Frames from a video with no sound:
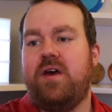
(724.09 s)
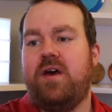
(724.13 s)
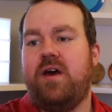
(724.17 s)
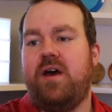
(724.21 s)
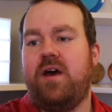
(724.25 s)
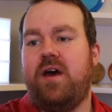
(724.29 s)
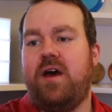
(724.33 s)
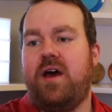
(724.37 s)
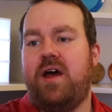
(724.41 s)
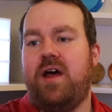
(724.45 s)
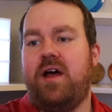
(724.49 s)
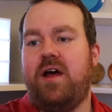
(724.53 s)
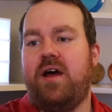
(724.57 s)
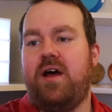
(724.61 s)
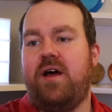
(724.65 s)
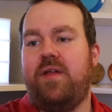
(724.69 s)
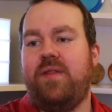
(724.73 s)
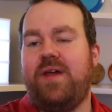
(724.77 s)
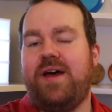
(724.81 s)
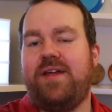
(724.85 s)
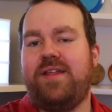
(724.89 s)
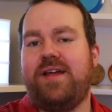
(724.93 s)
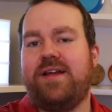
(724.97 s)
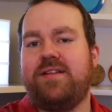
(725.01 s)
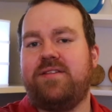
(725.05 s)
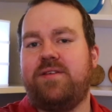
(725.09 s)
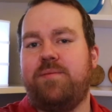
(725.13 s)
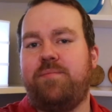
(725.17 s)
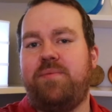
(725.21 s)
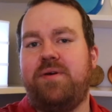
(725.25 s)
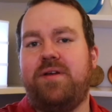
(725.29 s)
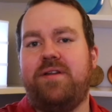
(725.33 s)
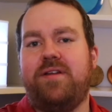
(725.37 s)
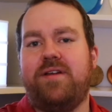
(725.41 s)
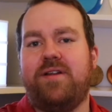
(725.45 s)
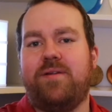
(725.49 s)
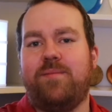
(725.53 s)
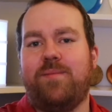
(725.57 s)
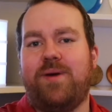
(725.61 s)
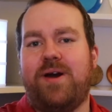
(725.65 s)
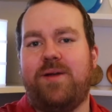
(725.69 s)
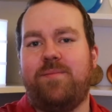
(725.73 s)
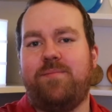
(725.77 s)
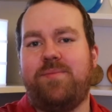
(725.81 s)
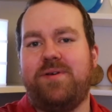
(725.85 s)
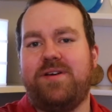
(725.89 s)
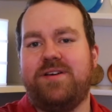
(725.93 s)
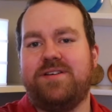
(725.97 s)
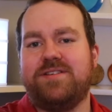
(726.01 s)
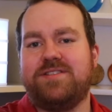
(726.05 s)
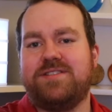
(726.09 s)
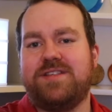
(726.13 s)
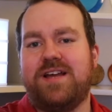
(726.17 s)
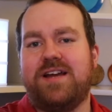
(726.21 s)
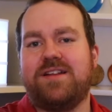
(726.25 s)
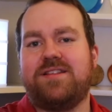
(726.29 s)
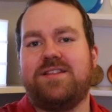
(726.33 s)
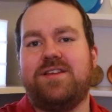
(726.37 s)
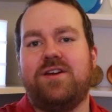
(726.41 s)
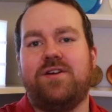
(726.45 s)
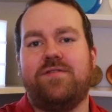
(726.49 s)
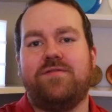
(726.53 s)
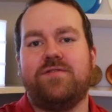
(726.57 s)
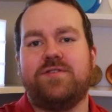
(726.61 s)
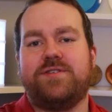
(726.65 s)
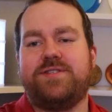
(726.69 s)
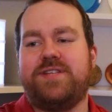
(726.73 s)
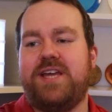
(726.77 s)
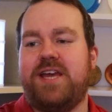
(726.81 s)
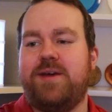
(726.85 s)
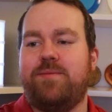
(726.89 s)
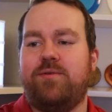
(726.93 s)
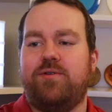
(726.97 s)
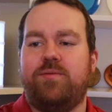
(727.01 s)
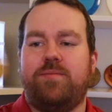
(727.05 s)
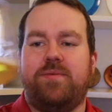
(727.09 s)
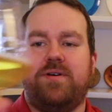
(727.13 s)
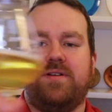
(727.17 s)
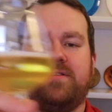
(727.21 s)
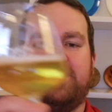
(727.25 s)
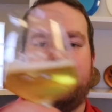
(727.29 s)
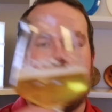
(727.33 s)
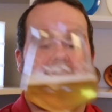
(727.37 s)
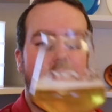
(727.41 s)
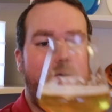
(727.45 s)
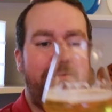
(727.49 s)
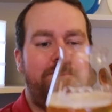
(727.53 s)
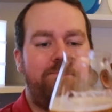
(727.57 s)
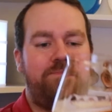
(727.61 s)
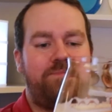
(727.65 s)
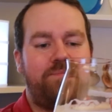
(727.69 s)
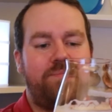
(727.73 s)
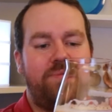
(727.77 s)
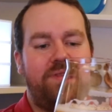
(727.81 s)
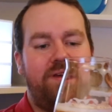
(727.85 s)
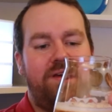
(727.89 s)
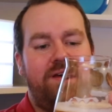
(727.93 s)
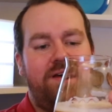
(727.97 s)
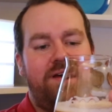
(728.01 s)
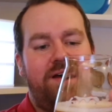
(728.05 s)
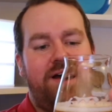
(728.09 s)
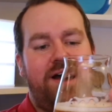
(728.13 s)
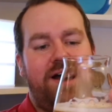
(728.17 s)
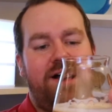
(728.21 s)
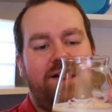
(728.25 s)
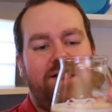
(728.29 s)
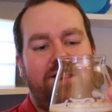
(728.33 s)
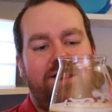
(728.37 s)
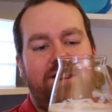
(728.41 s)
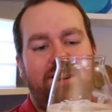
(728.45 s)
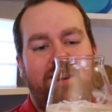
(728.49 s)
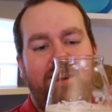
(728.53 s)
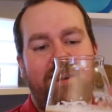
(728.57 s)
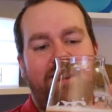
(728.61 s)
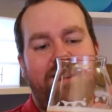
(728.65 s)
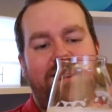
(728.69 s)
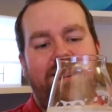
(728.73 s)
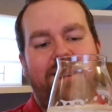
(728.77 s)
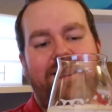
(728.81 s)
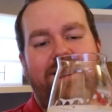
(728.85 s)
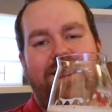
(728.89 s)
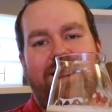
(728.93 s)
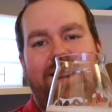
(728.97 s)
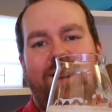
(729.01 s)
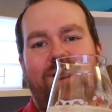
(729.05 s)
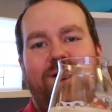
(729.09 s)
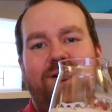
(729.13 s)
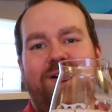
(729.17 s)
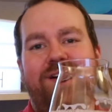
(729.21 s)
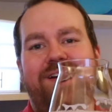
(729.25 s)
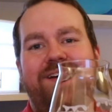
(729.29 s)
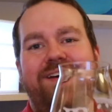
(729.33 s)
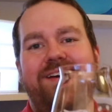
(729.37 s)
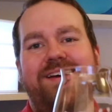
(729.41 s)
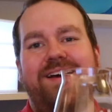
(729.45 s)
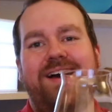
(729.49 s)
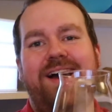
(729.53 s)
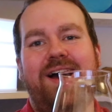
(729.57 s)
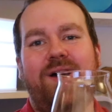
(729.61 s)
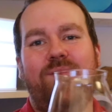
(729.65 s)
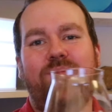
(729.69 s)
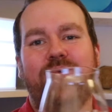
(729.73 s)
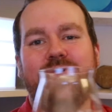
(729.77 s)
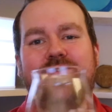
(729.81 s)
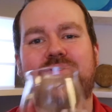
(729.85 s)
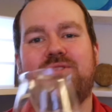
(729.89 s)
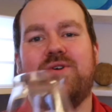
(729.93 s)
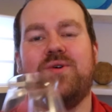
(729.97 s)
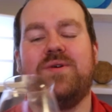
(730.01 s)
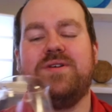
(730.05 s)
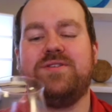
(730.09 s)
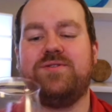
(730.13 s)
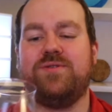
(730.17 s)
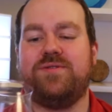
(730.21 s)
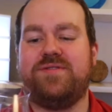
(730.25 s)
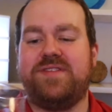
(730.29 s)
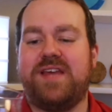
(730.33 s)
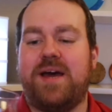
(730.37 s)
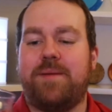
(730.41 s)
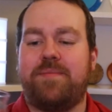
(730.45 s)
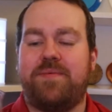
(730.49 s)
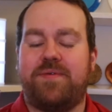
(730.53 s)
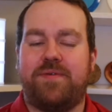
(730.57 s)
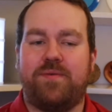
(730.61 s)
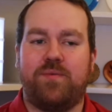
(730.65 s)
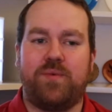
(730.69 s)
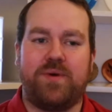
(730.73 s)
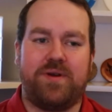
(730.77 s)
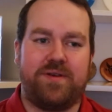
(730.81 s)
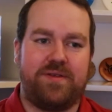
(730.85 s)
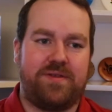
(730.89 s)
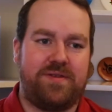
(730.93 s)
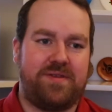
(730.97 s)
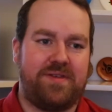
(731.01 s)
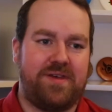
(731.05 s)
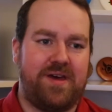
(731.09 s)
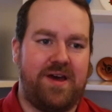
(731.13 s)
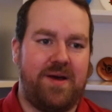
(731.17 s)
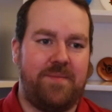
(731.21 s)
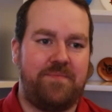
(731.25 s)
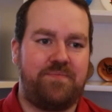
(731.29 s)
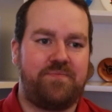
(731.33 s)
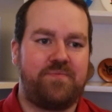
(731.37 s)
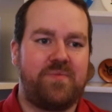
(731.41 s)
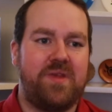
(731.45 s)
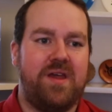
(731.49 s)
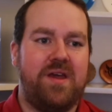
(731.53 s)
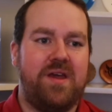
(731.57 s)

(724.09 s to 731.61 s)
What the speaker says: Now that opinion might be slightly overstable, but I'll I won't go into depth with that.